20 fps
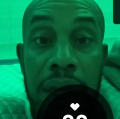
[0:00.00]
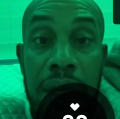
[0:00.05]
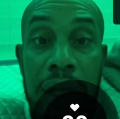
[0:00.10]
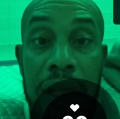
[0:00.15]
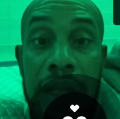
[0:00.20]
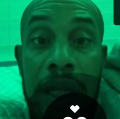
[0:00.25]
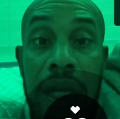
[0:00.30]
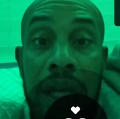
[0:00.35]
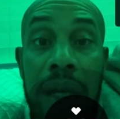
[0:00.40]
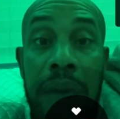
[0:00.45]

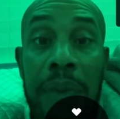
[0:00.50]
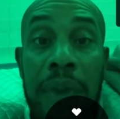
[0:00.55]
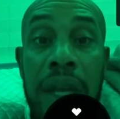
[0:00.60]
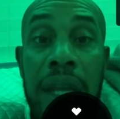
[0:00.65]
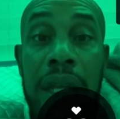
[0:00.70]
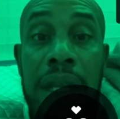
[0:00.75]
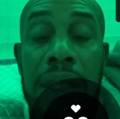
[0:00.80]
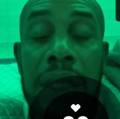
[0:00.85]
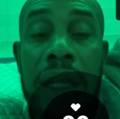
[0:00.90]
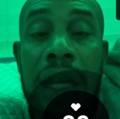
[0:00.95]
to
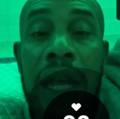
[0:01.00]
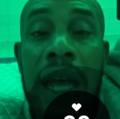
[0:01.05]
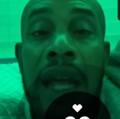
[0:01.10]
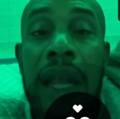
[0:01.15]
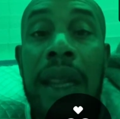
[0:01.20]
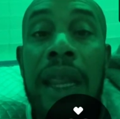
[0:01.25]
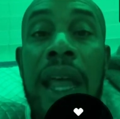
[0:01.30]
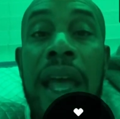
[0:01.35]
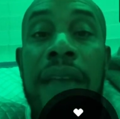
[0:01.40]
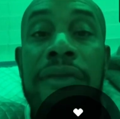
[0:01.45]
committing to that
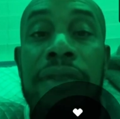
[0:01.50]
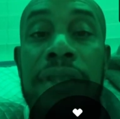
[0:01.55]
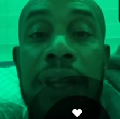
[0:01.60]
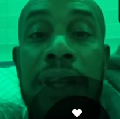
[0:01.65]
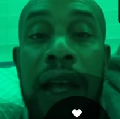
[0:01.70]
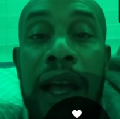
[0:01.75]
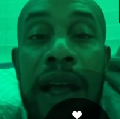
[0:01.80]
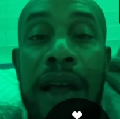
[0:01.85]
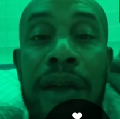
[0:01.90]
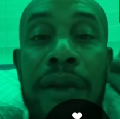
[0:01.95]

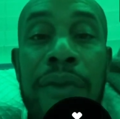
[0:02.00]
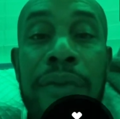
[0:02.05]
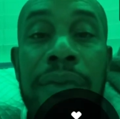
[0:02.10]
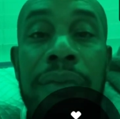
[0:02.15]
lifestyle